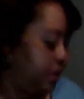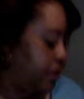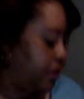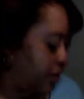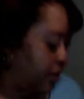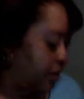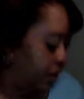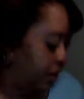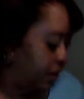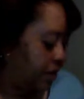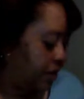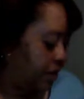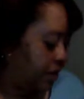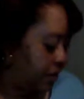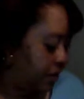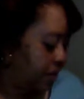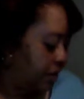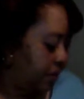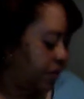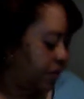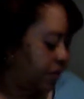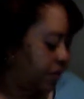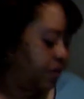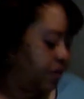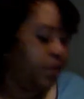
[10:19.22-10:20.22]
and I, if
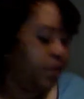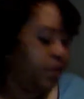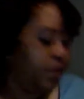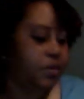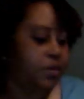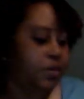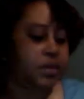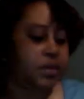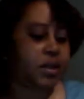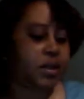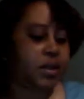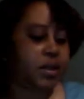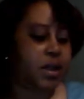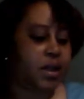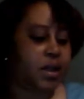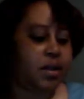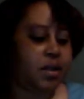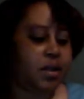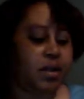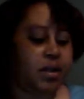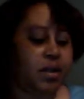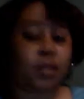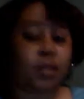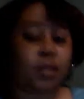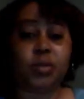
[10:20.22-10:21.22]
I'm not mistaken,
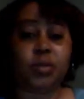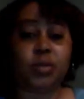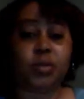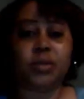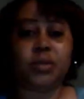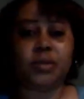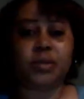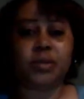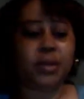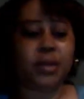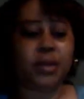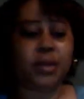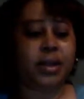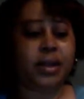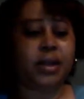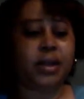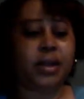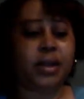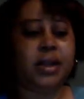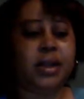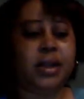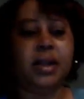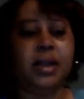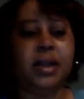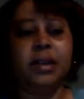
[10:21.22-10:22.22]
I almost forgot
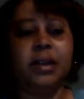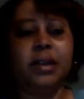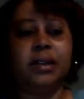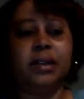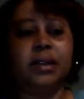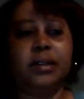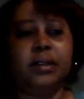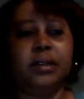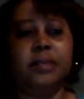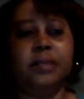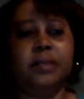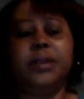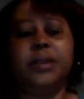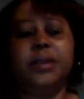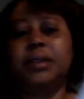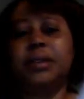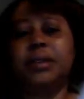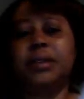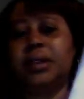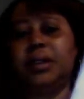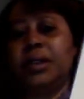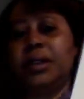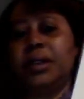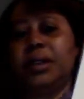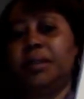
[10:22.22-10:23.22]
um, this
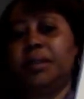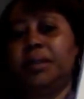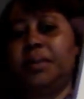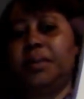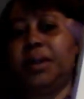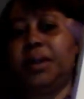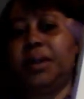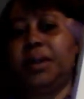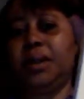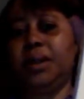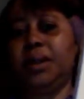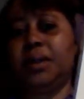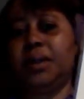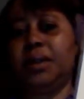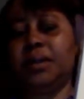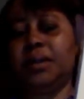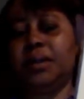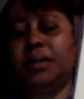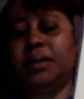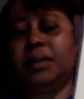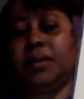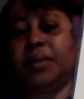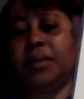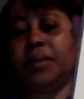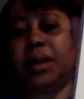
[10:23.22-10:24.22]
company
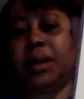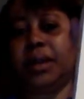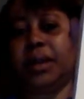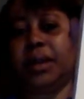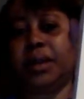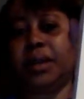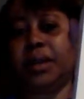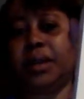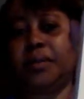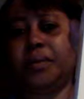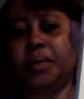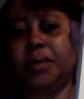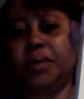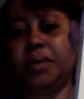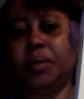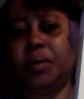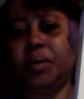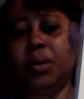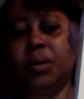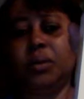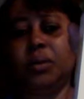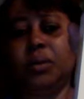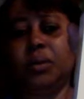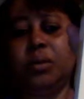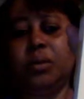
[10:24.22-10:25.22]
um, I got from
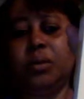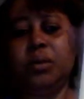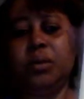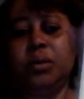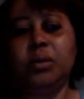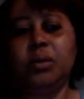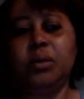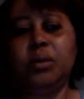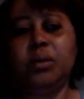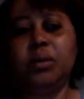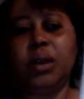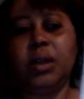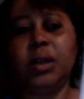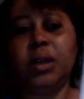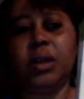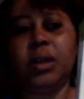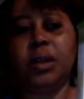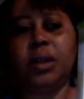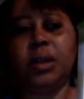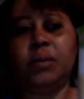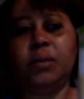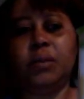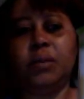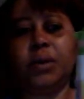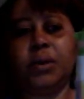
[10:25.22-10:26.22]
Uhu,
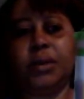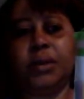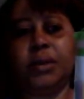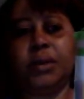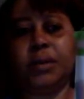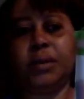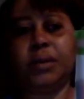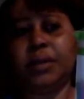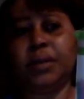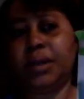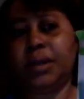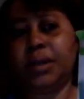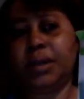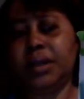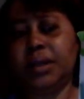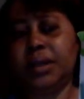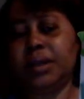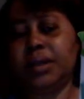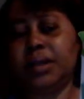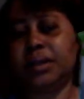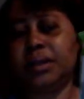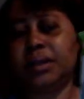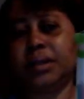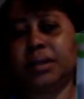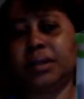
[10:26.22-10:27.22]
and what what it
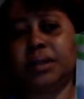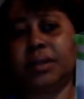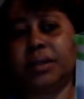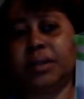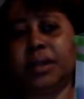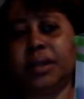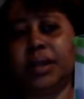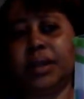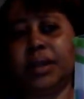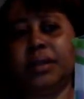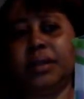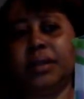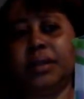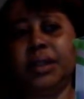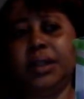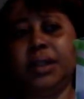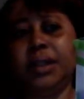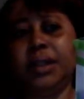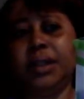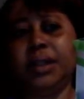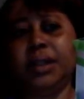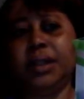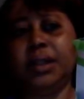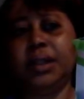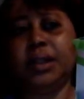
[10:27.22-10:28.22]
is is a
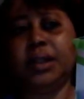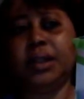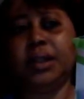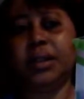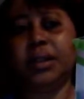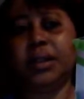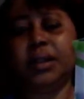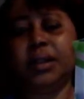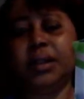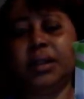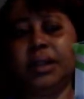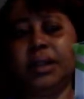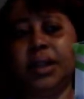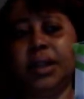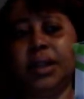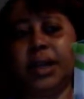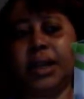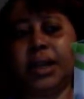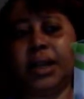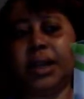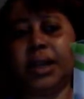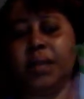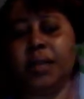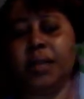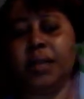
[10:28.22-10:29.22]
LED
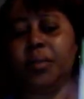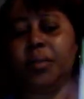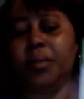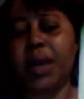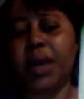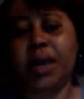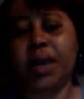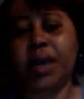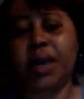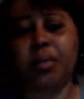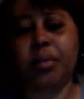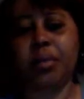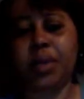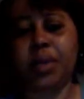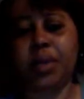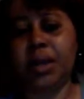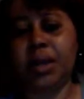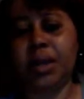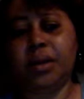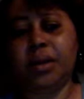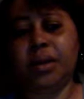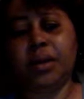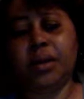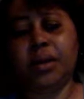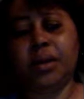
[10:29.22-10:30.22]
light
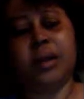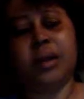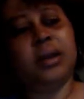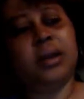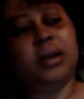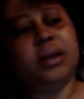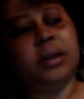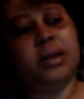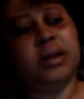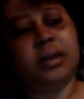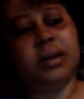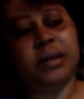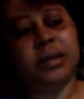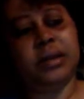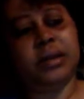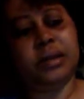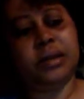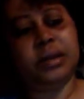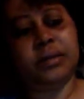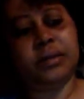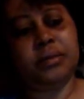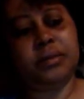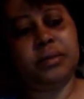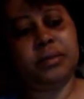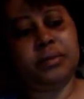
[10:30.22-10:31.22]
Batman,
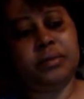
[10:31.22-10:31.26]
um,